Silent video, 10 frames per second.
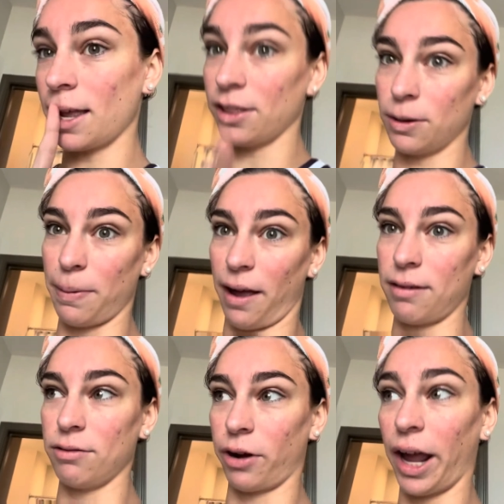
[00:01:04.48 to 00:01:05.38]
I look bad,
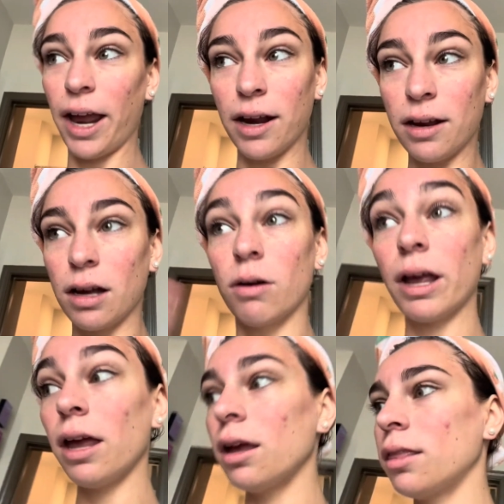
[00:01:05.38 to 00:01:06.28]
okay?
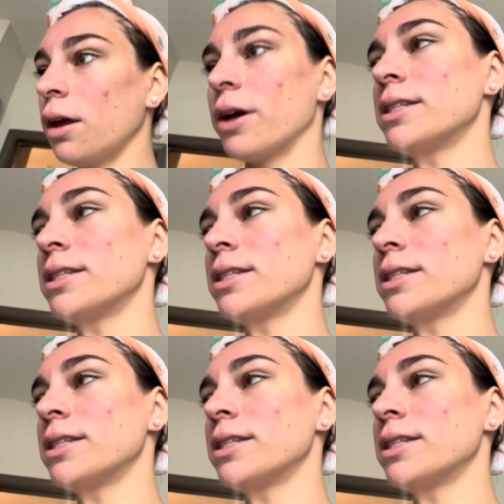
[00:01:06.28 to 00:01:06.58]
Okay, there, I